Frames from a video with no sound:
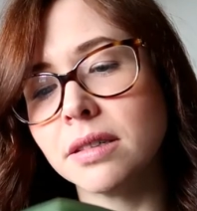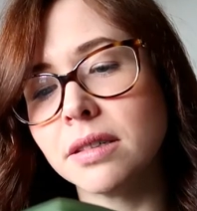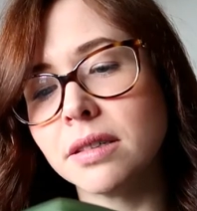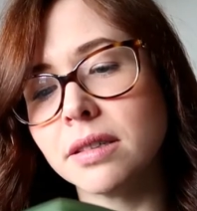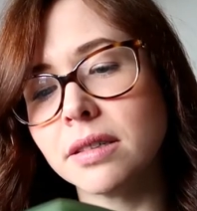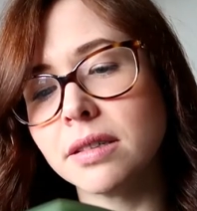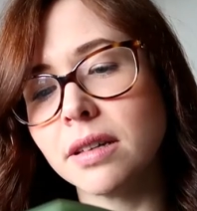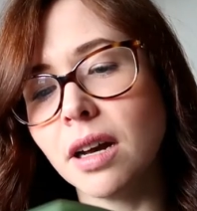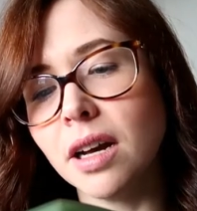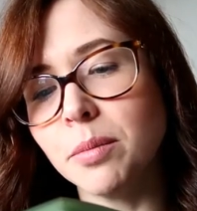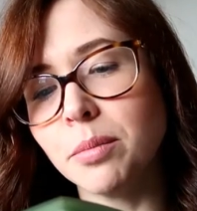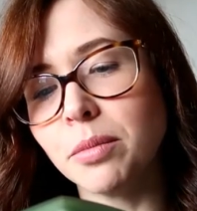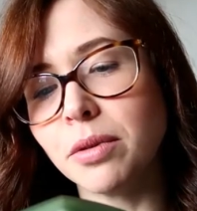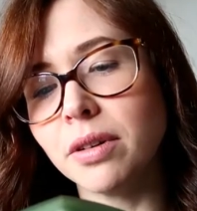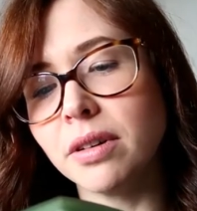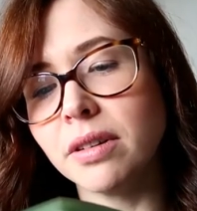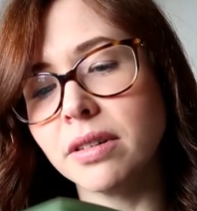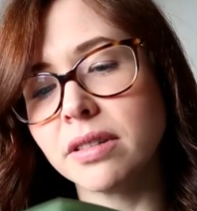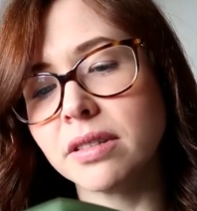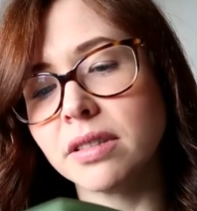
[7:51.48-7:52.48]

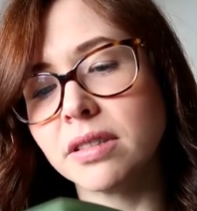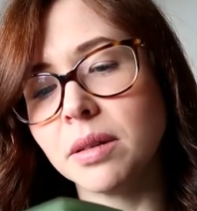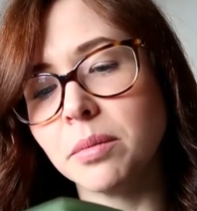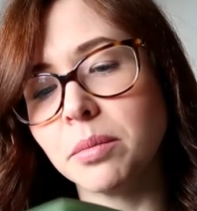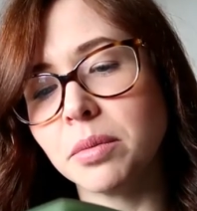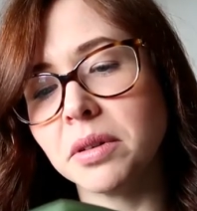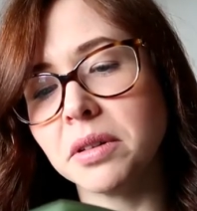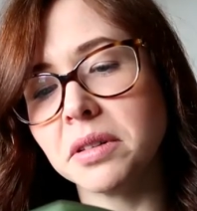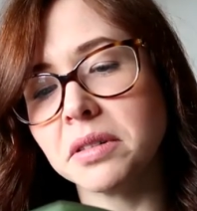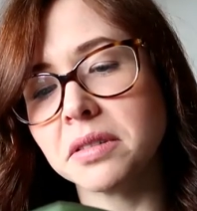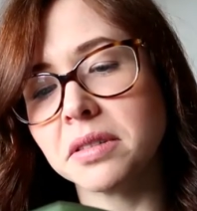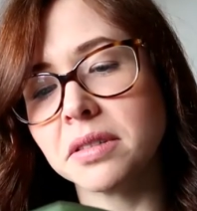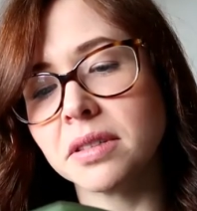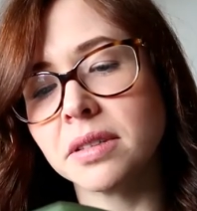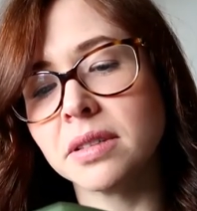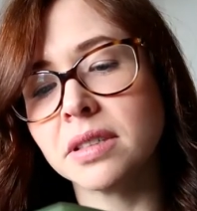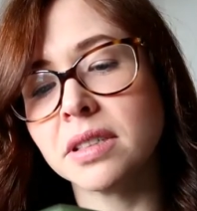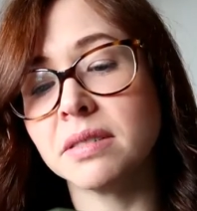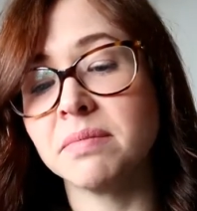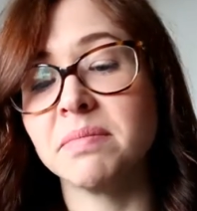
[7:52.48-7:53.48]
citrus.
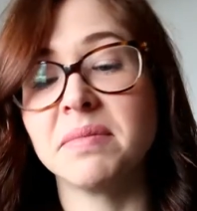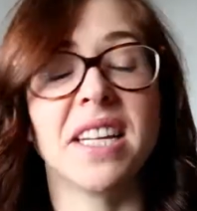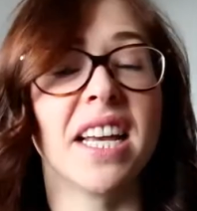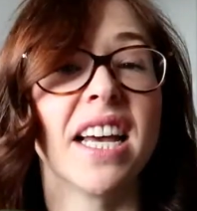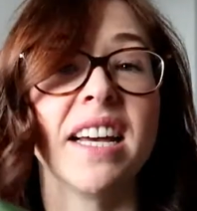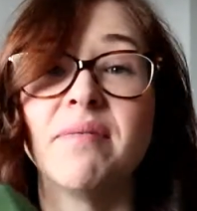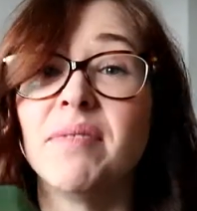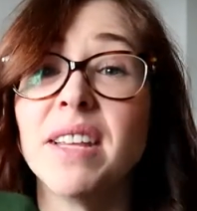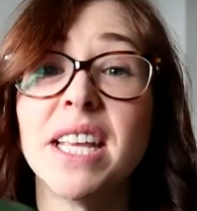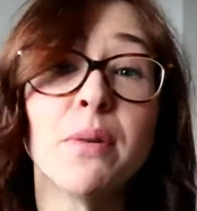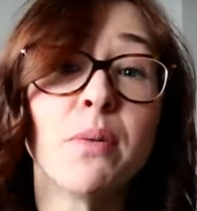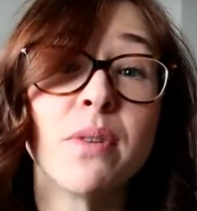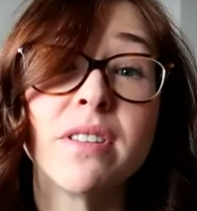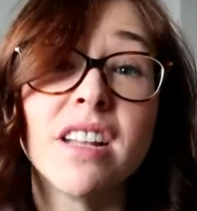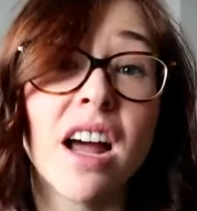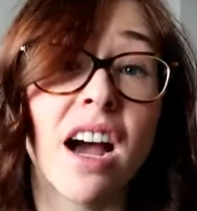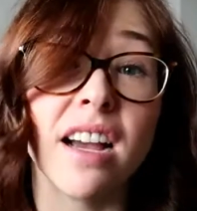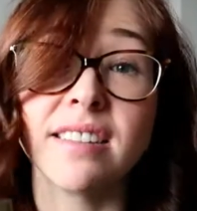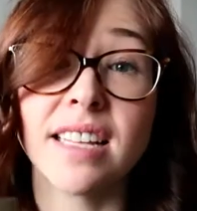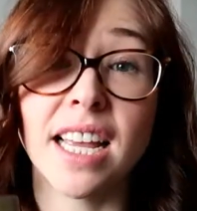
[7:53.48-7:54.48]
Yeah, it was
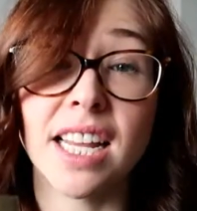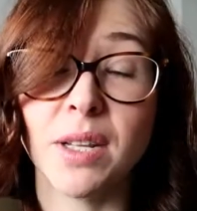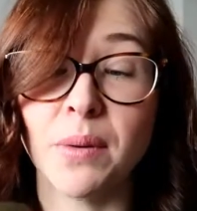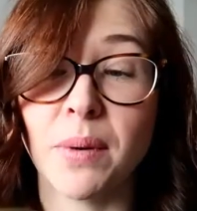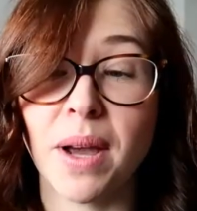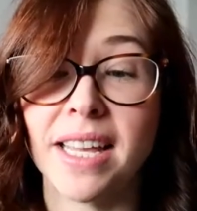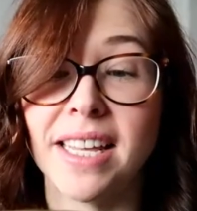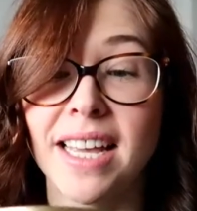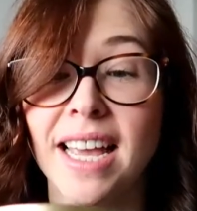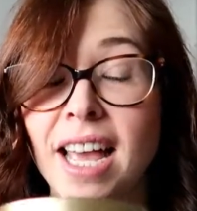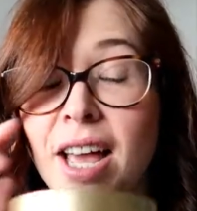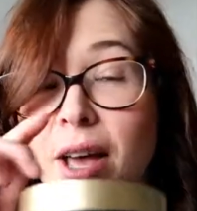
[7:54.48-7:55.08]
nice anyway.